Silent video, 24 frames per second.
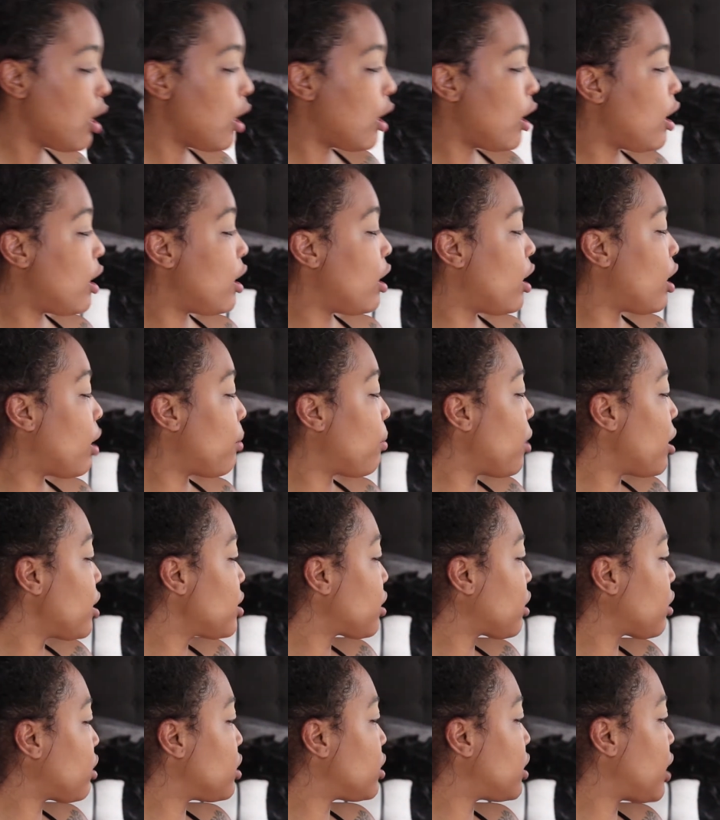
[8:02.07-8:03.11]
And then I'm also
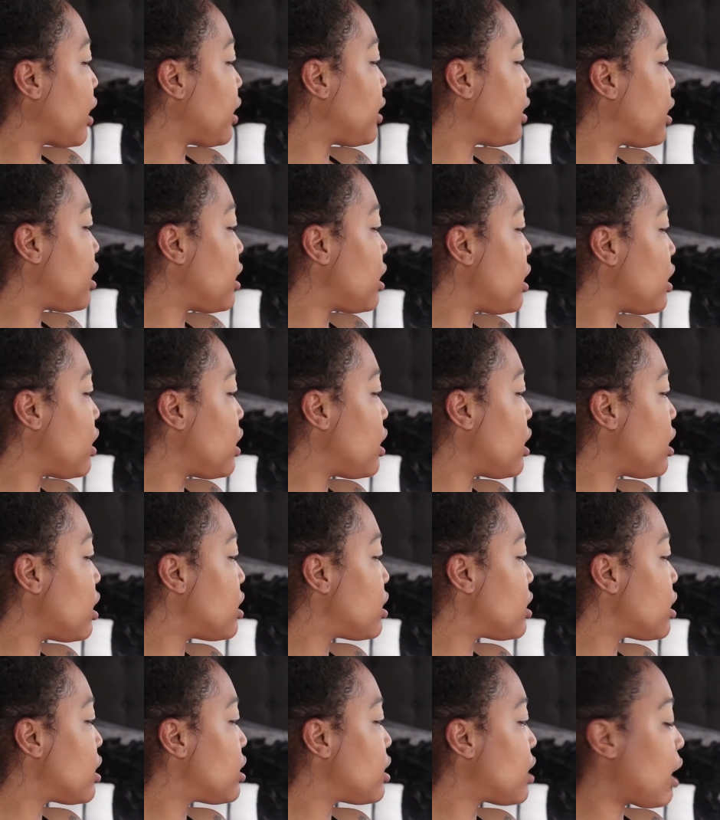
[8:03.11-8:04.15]
going to take
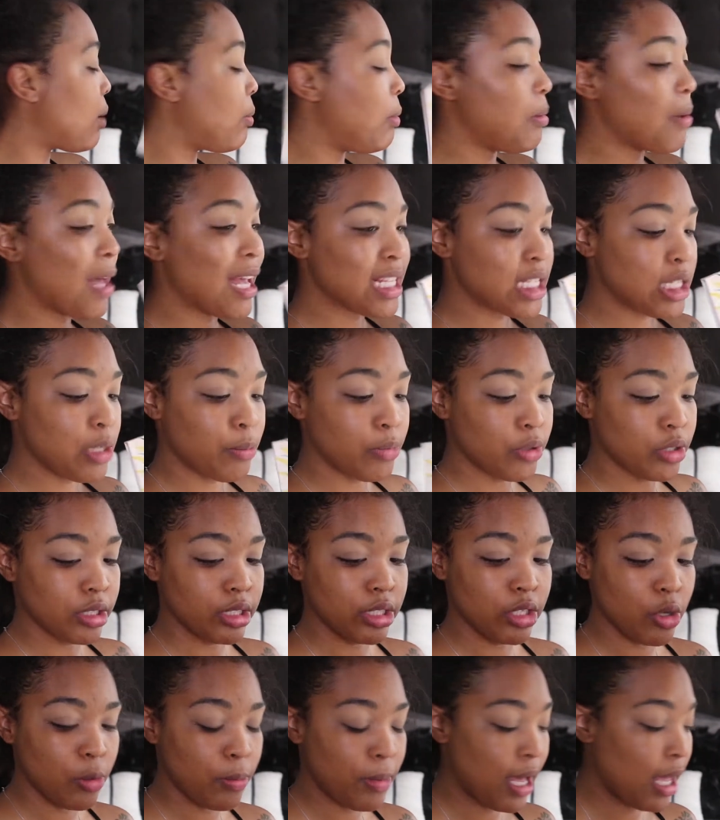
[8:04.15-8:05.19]
this Take Me Back to
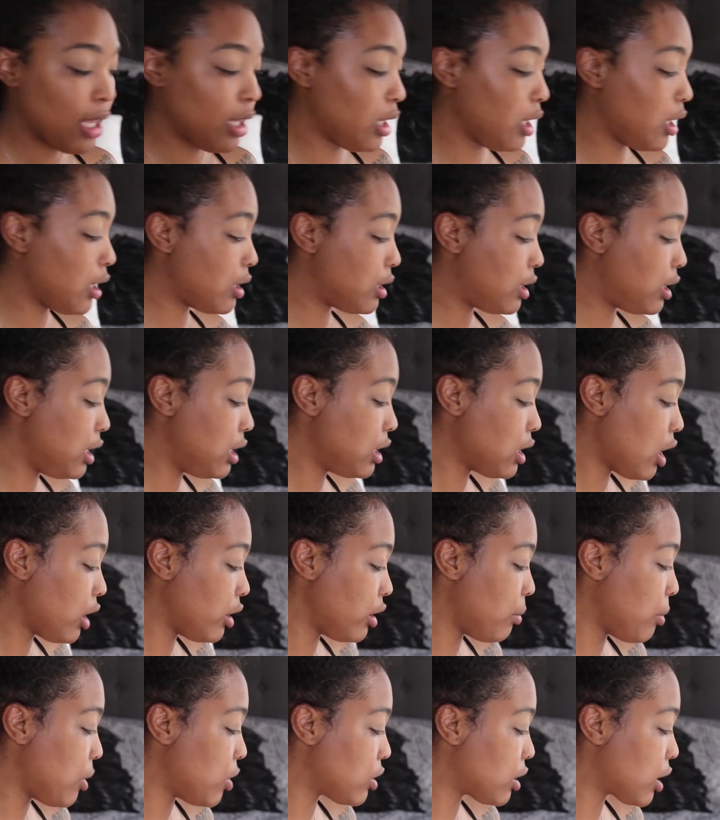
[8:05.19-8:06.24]
Brazil palette, because these are the
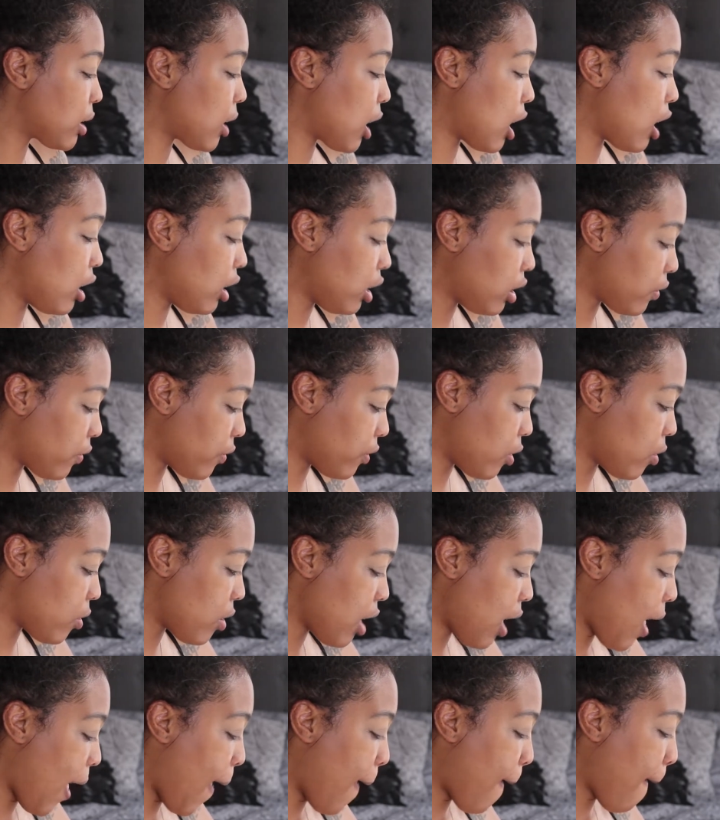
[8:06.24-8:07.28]
most colorful
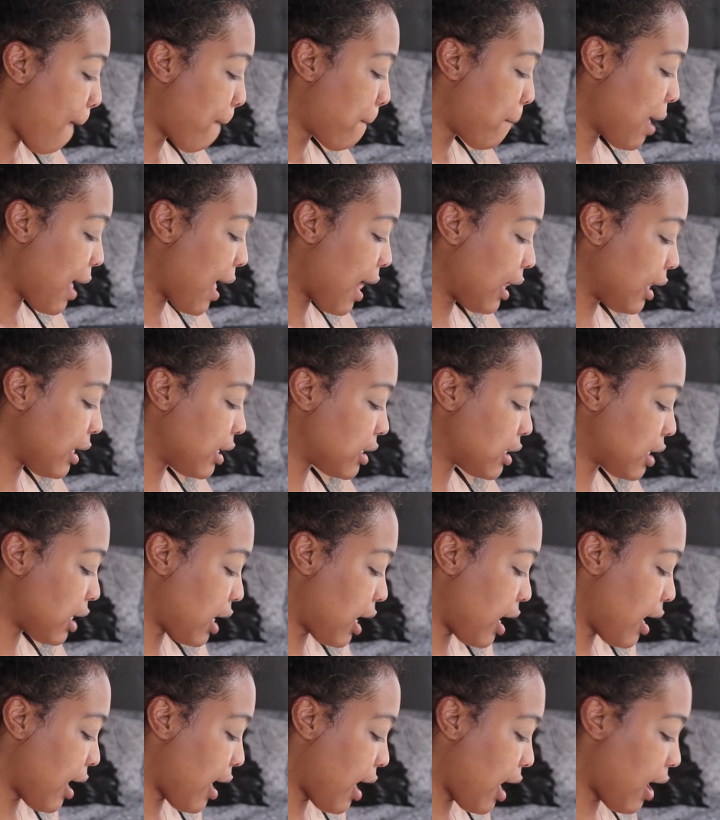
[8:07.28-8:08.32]
palettes that I
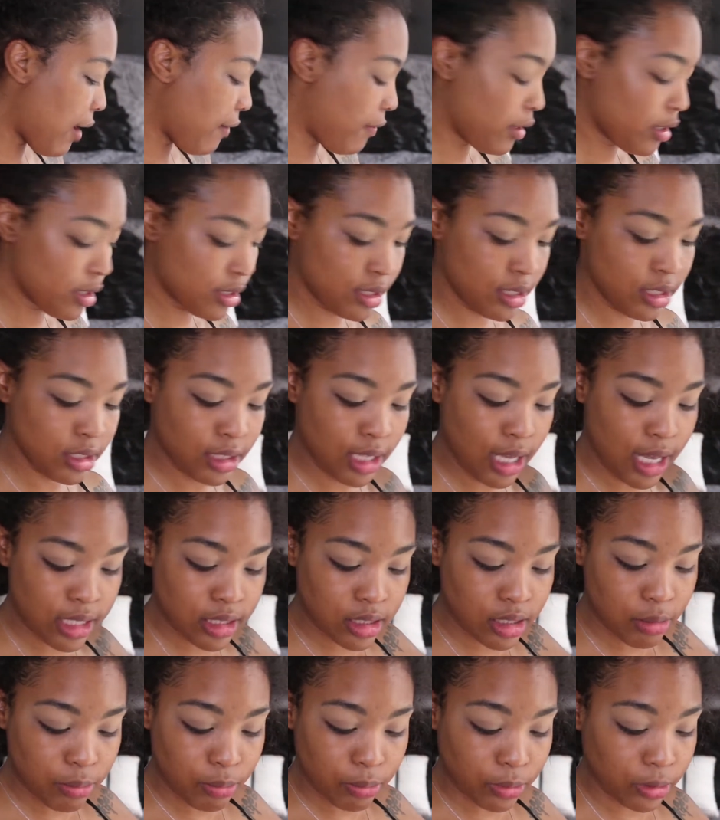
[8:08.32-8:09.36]
have, because this has
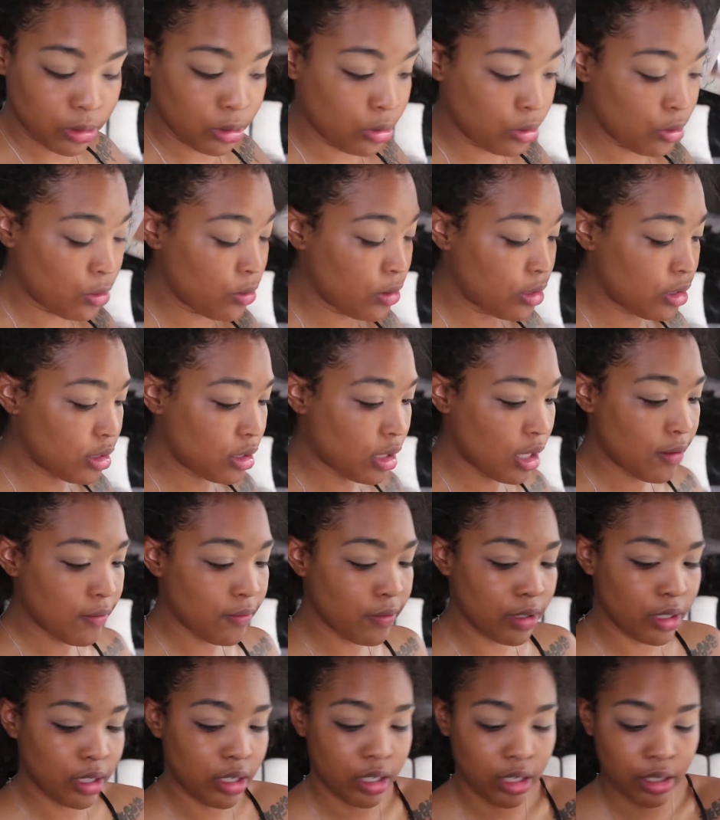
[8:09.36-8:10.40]
the blue and stuff
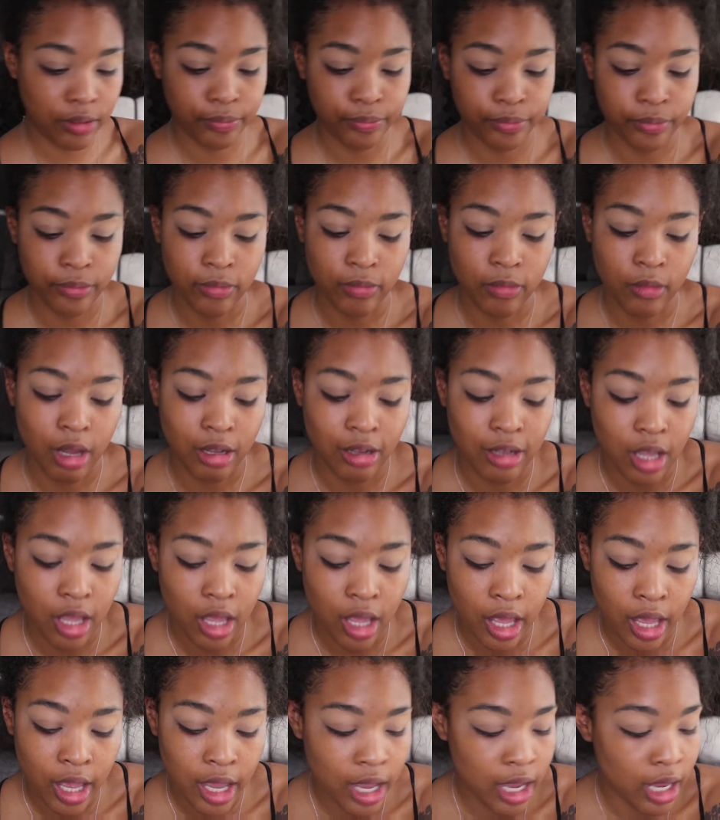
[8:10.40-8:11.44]
in it.
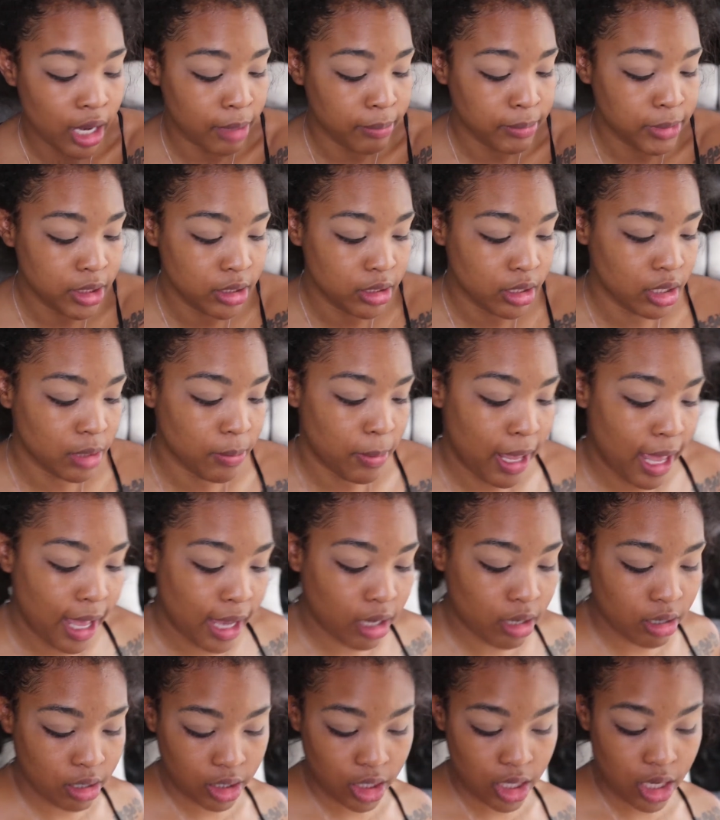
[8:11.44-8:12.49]
And I'm just going to pack
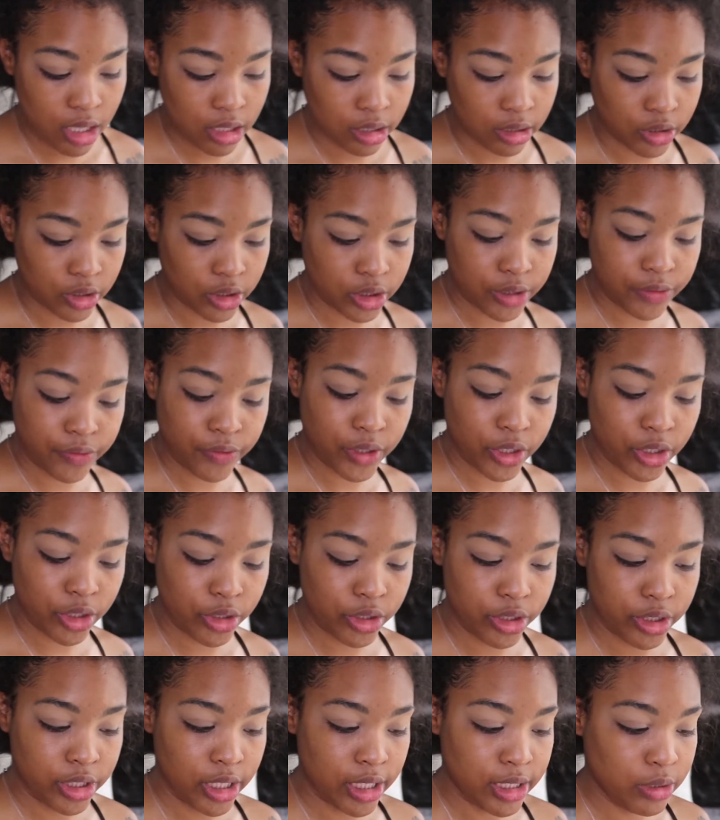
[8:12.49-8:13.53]
on colors
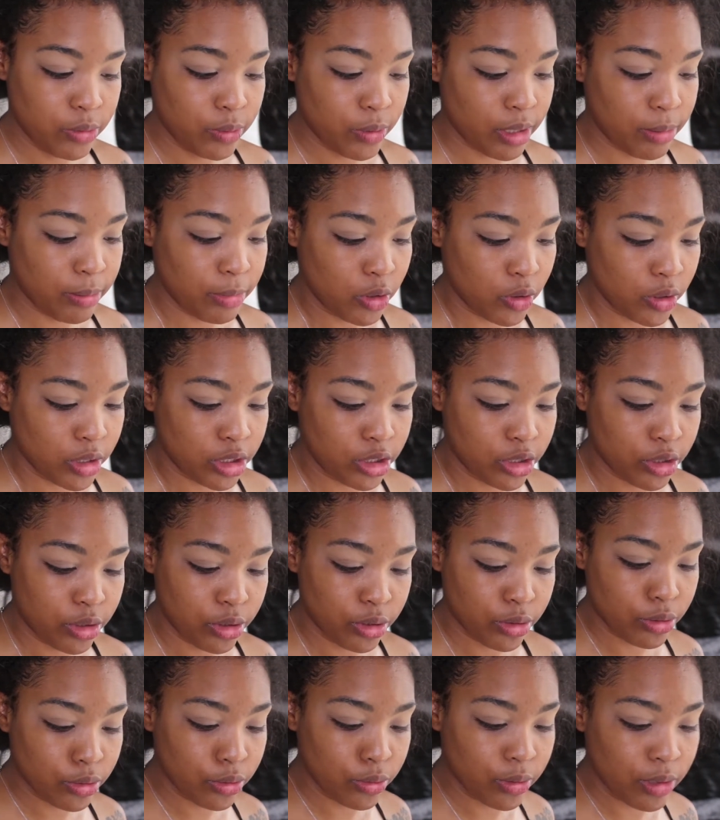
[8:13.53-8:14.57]
first. That's what I'm going to
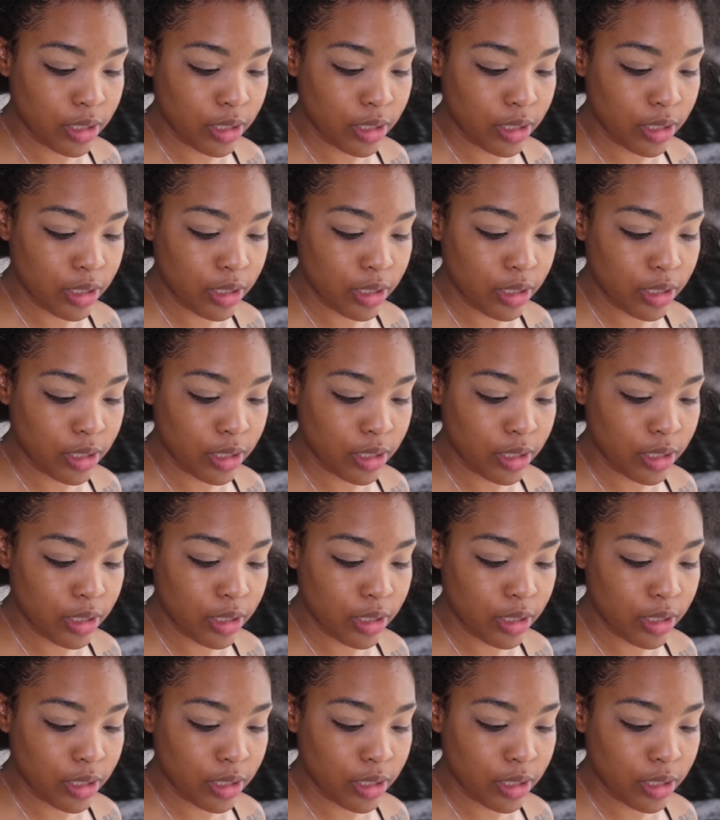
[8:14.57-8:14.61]
do.